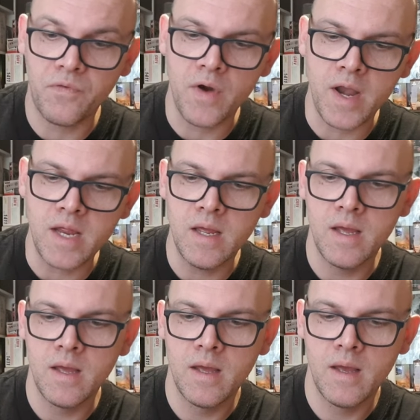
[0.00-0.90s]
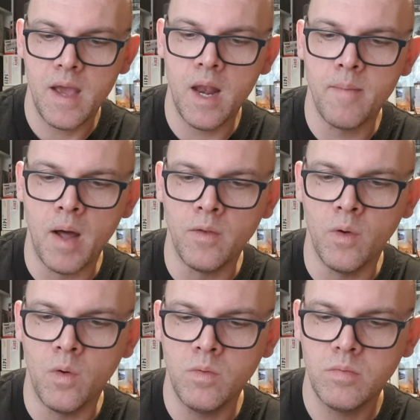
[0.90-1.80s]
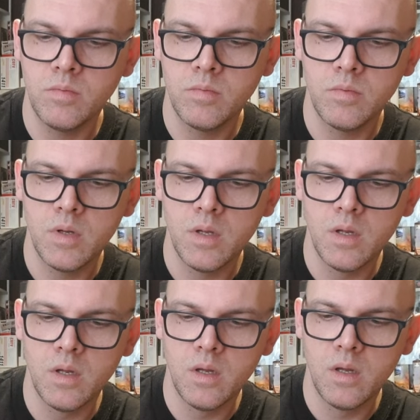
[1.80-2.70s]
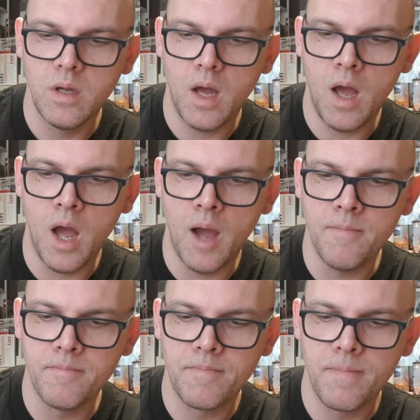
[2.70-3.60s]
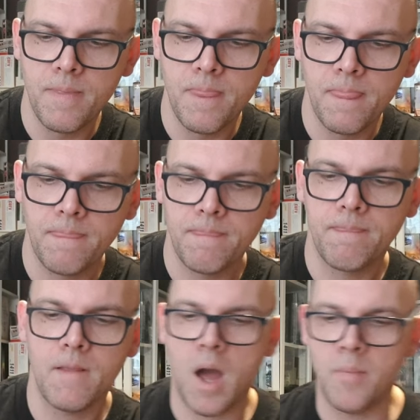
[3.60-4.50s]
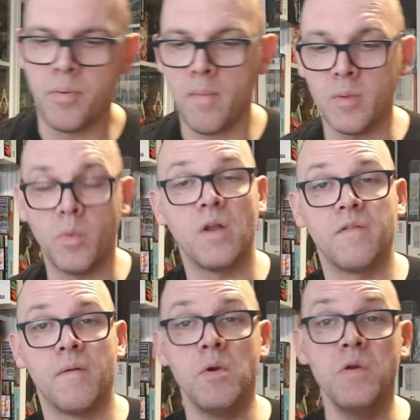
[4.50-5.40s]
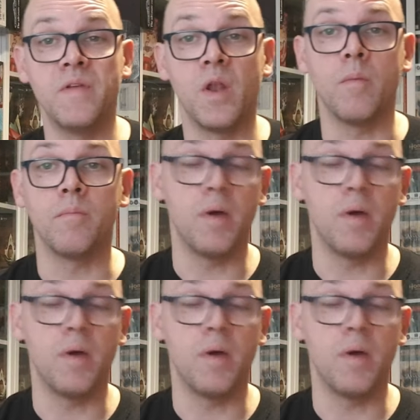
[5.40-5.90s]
free in a bundle, I probably would have moved it on